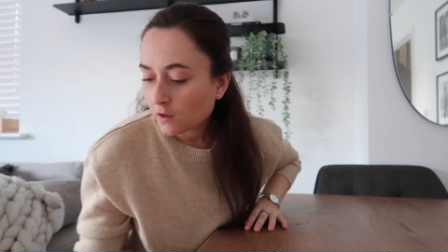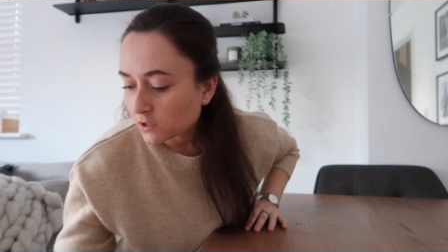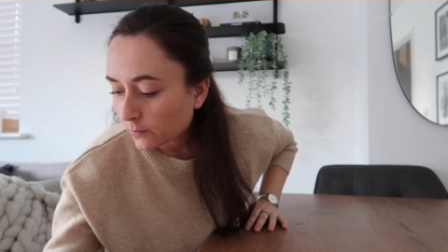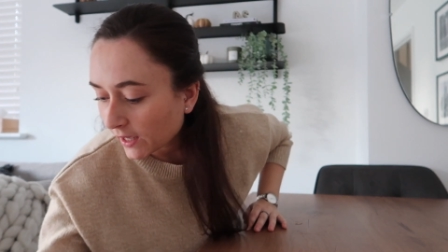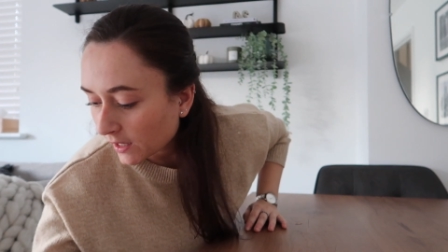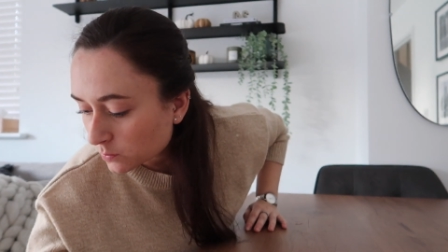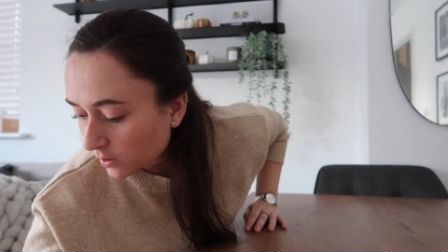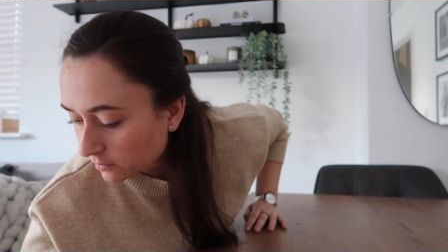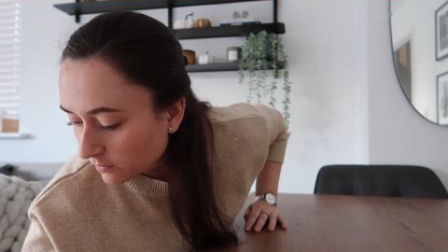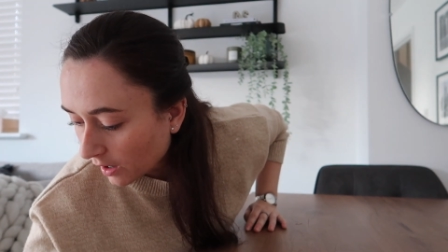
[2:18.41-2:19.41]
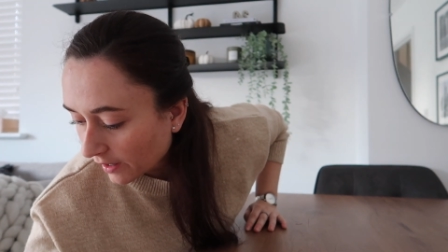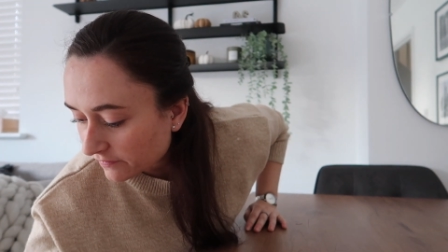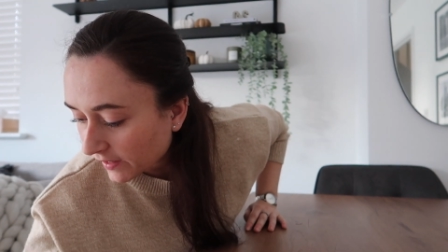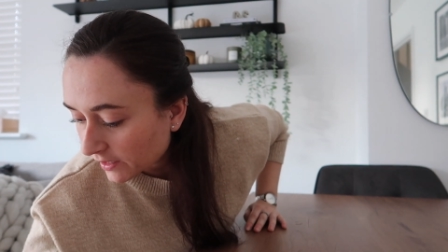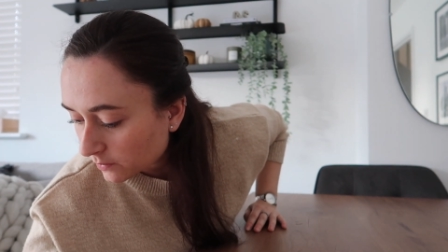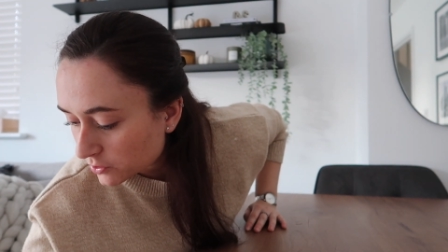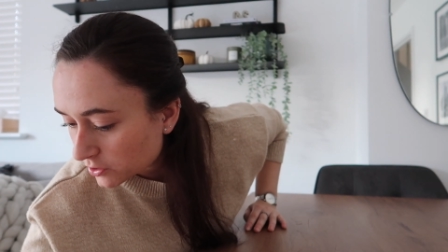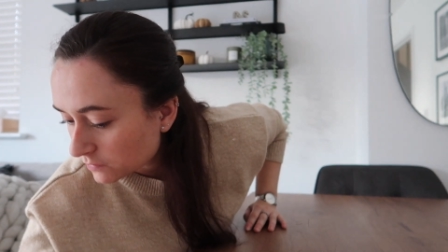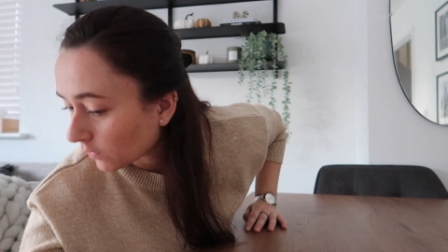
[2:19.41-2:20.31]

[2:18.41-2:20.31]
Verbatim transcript: So we had one arrive and it was just